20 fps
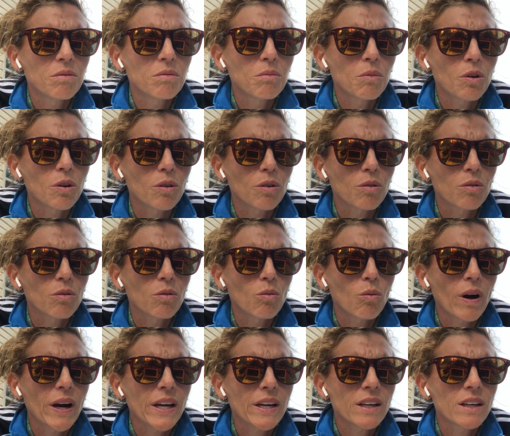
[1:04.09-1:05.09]
more
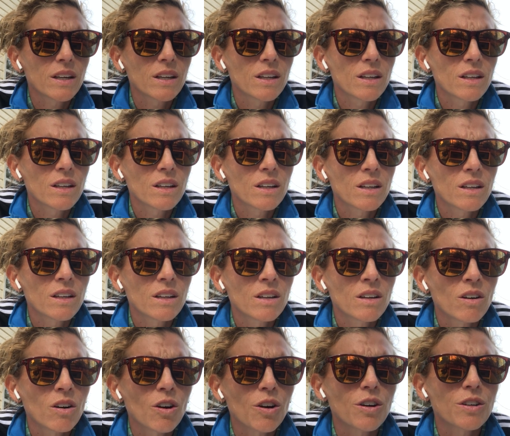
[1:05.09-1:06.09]
white
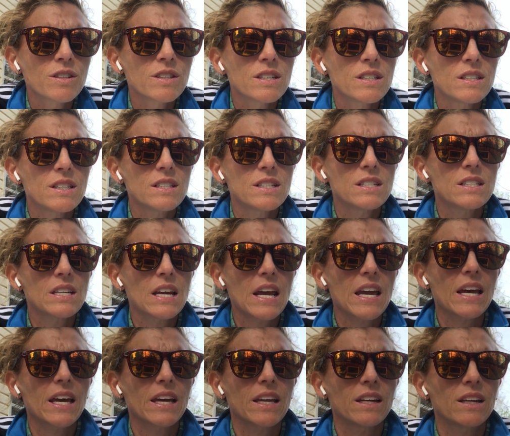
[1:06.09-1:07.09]
or
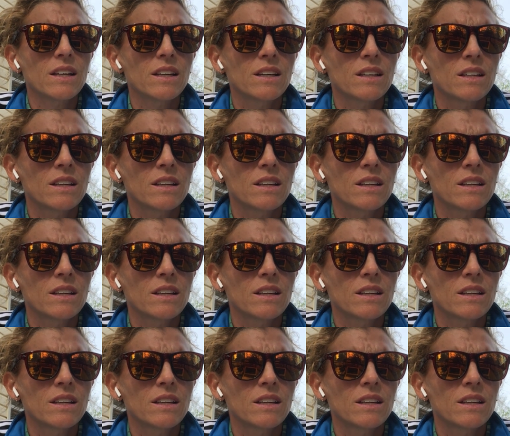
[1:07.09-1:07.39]
tan,